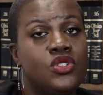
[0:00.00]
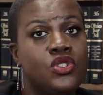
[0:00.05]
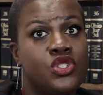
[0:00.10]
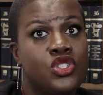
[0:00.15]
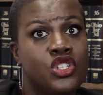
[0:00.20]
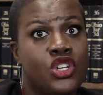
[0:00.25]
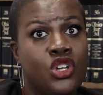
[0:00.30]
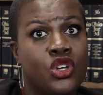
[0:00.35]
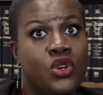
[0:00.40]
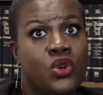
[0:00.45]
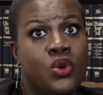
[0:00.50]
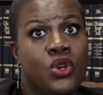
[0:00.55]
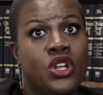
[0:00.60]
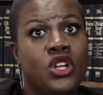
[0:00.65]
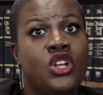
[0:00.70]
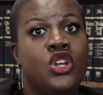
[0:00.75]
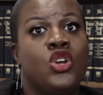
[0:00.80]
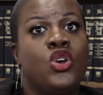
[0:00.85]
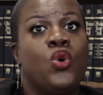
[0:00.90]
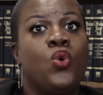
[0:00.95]
So
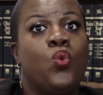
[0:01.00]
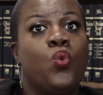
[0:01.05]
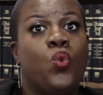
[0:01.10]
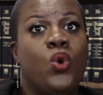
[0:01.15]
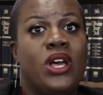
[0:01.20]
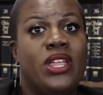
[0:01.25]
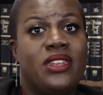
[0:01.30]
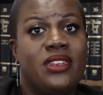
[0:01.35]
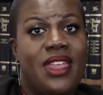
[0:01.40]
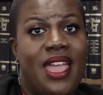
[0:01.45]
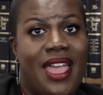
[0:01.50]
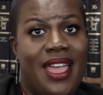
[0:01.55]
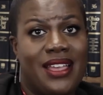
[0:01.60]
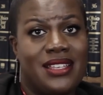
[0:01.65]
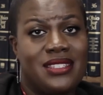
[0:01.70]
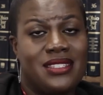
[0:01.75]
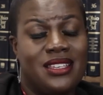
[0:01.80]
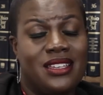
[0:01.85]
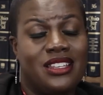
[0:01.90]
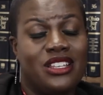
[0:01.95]
one
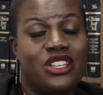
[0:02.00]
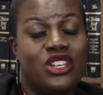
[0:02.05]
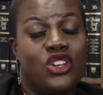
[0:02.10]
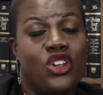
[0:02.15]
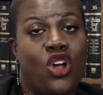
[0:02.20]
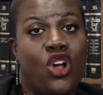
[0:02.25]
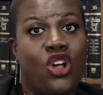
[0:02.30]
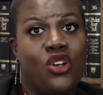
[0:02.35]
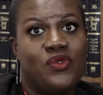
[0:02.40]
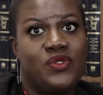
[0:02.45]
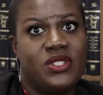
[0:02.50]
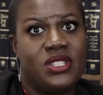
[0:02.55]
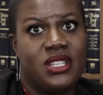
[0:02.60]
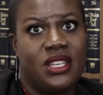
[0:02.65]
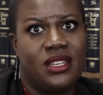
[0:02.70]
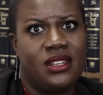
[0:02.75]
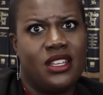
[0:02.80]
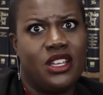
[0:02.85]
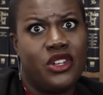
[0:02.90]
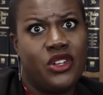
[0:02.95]
asset can
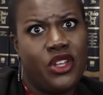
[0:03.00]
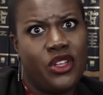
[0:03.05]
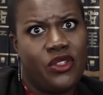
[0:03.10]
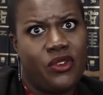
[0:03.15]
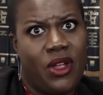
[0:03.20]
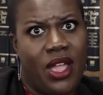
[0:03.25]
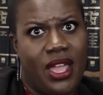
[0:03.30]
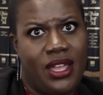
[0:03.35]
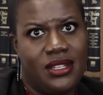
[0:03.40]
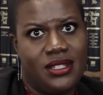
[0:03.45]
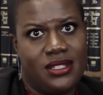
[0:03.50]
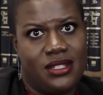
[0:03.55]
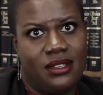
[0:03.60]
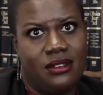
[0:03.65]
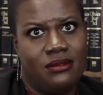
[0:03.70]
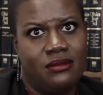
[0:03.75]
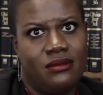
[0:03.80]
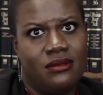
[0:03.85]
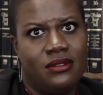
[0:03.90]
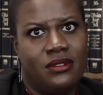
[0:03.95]
offset another
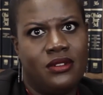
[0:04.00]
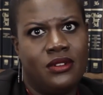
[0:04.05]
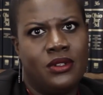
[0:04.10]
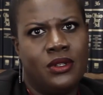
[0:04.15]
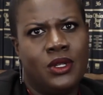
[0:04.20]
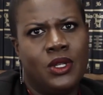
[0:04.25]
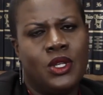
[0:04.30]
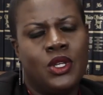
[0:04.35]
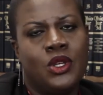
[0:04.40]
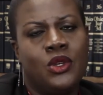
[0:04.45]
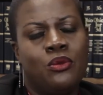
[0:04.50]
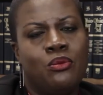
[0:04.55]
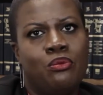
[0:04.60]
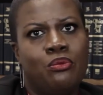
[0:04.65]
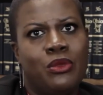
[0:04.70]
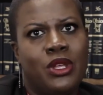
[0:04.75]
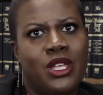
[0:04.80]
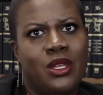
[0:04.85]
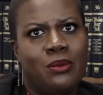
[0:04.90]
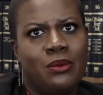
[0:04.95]
asset.
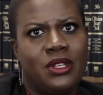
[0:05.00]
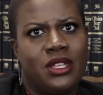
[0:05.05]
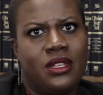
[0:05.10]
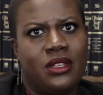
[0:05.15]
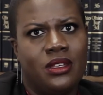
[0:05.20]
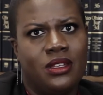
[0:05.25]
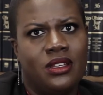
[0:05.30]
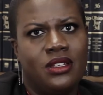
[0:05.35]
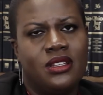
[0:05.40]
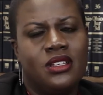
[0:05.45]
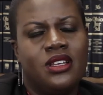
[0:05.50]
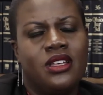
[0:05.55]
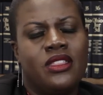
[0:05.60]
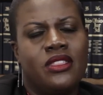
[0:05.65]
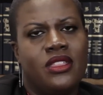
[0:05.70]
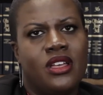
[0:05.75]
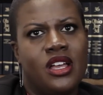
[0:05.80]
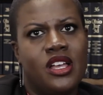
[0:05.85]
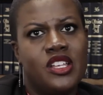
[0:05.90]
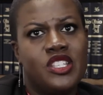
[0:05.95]
Maybe
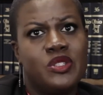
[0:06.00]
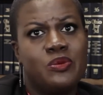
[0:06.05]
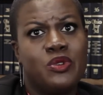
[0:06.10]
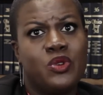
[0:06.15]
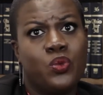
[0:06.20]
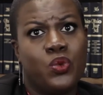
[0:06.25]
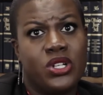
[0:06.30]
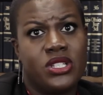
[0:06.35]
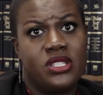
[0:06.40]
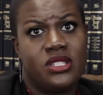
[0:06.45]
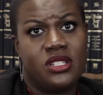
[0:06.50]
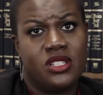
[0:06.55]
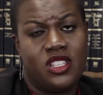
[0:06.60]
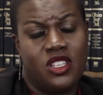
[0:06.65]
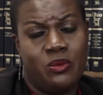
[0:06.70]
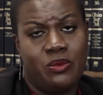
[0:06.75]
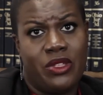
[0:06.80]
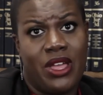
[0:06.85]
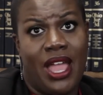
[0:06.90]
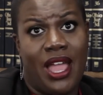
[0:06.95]
the husband wants to
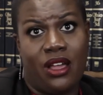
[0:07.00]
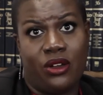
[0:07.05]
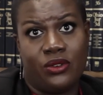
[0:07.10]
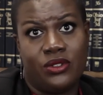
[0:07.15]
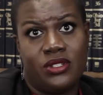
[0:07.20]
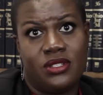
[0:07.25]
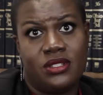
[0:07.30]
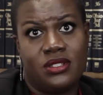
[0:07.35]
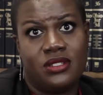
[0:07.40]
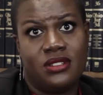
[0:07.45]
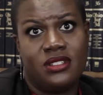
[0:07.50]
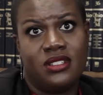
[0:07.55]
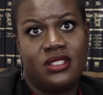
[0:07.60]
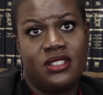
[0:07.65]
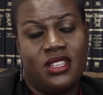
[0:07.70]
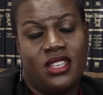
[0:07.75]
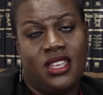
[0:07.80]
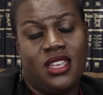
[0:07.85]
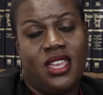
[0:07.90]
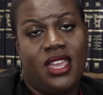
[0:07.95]
keep the house,
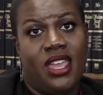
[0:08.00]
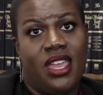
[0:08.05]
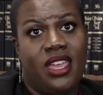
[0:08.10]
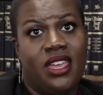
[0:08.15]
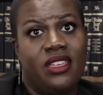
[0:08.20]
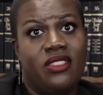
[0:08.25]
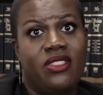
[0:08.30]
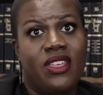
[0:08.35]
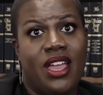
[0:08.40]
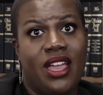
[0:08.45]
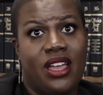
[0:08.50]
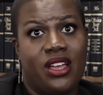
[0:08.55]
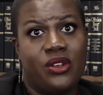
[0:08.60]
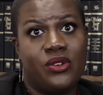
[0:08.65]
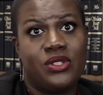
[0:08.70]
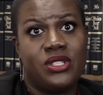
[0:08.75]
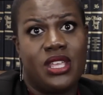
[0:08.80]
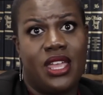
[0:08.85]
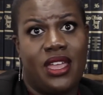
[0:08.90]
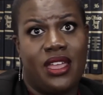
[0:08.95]
and the
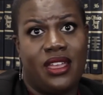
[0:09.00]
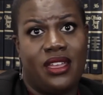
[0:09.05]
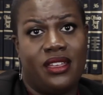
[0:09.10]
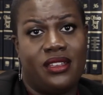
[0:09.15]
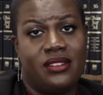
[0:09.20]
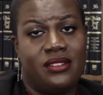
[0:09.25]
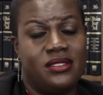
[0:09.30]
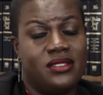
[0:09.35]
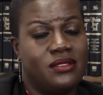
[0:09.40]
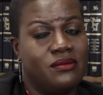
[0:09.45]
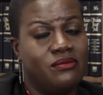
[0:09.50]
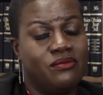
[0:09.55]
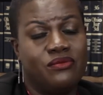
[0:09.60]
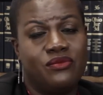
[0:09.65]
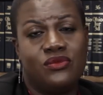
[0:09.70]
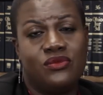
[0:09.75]
house has